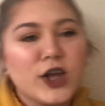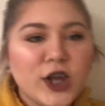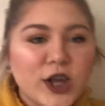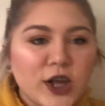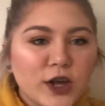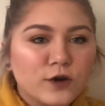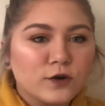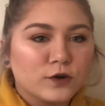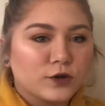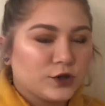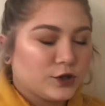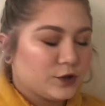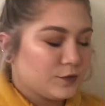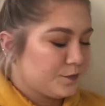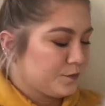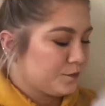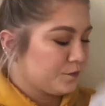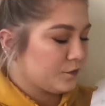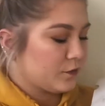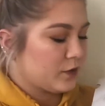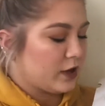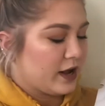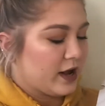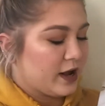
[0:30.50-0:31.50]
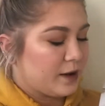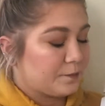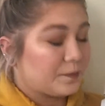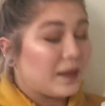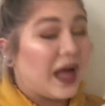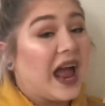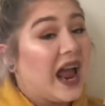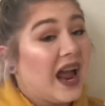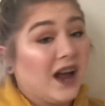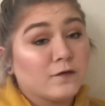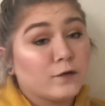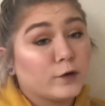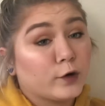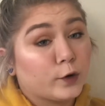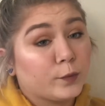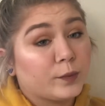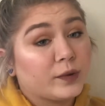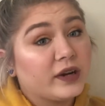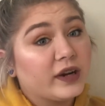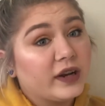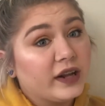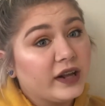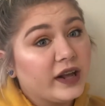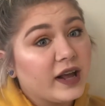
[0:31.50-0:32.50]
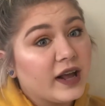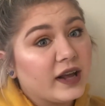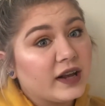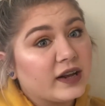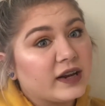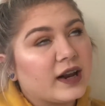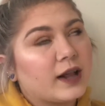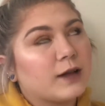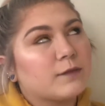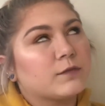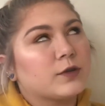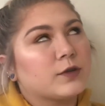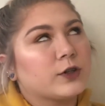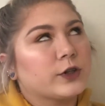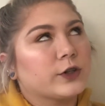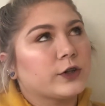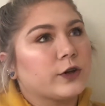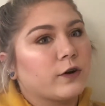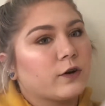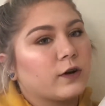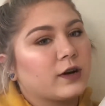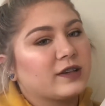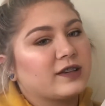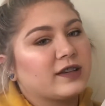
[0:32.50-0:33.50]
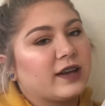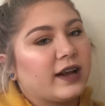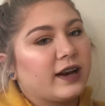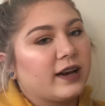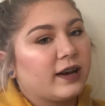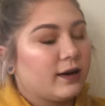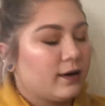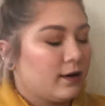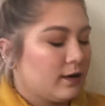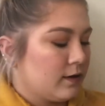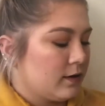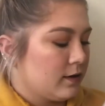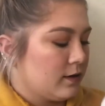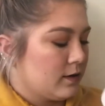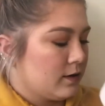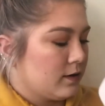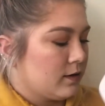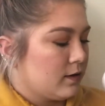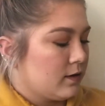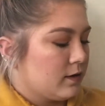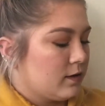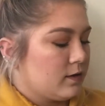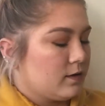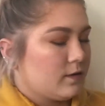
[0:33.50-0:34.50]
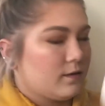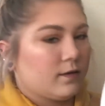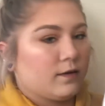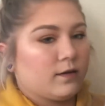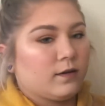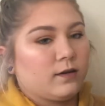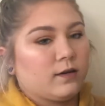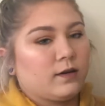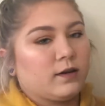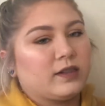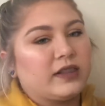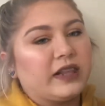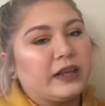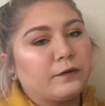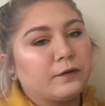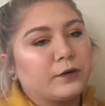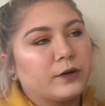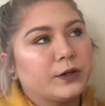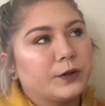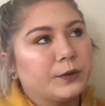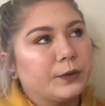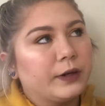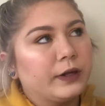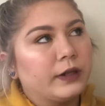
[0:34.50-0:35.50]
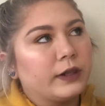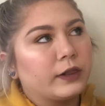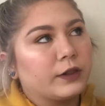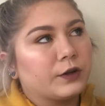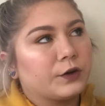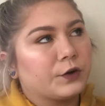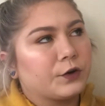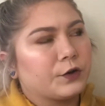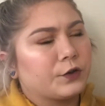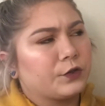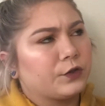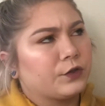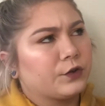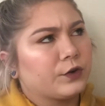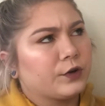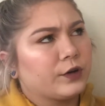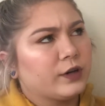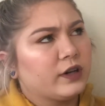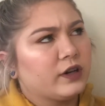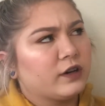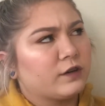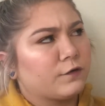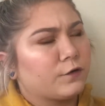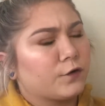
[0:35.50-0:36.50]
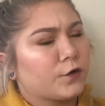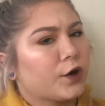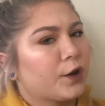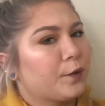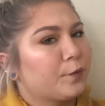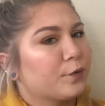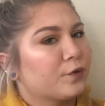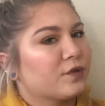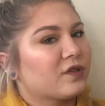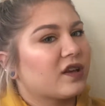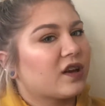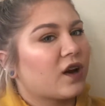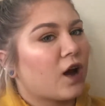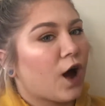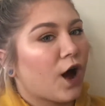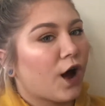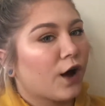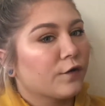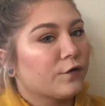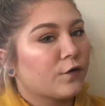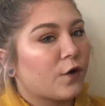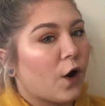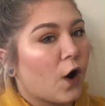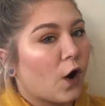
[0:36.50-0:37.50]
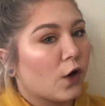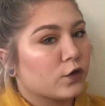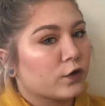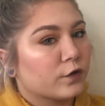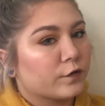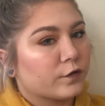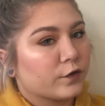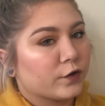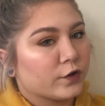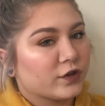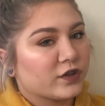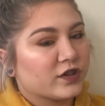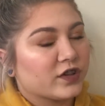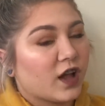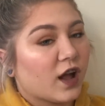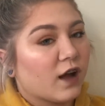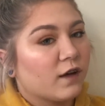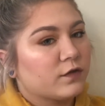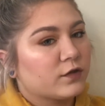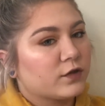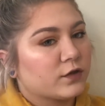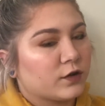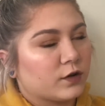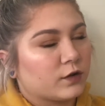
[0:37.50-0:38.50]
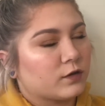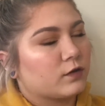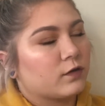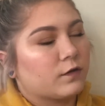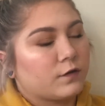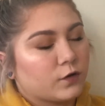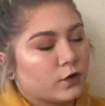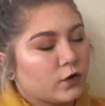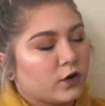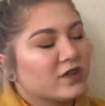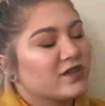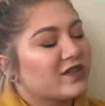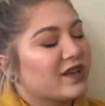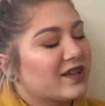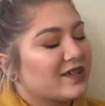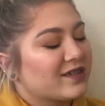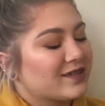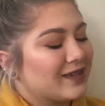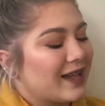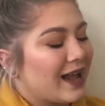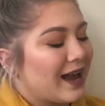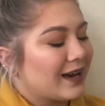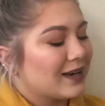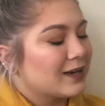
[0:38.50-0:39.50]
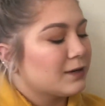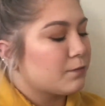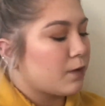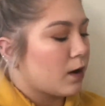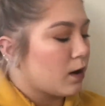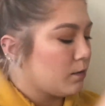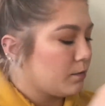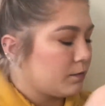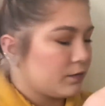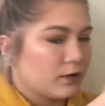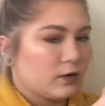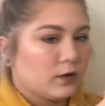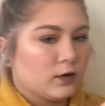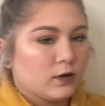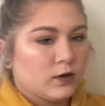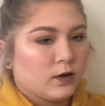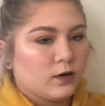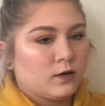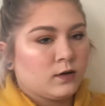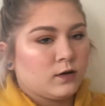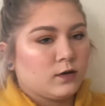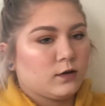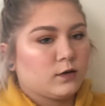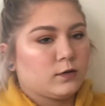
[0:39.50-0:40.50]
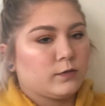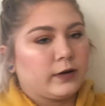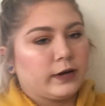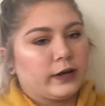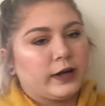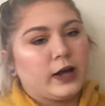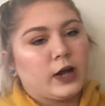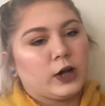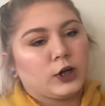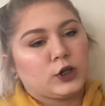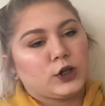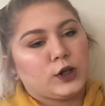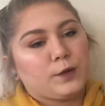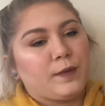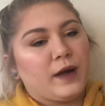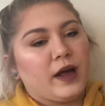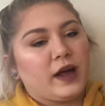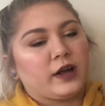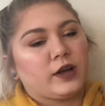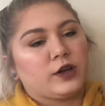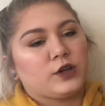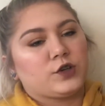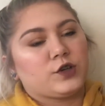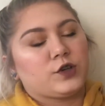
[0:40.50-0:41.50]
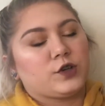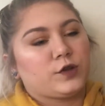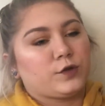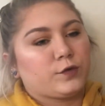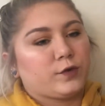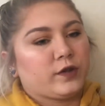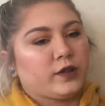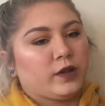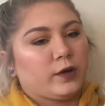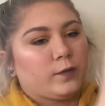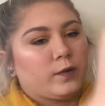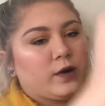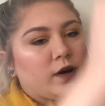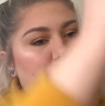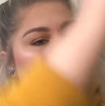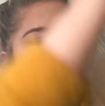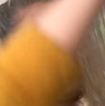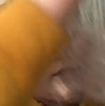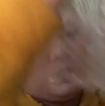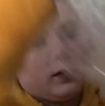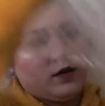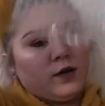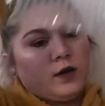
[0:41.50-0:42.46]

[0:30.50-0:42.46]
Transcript: Huge. Okay. I haven't opened it yet, and I'm so excited. They were doing their 30 to 40% off all of their stuff, so of course I snagged them up. Oh my gosh, they packaged this really well.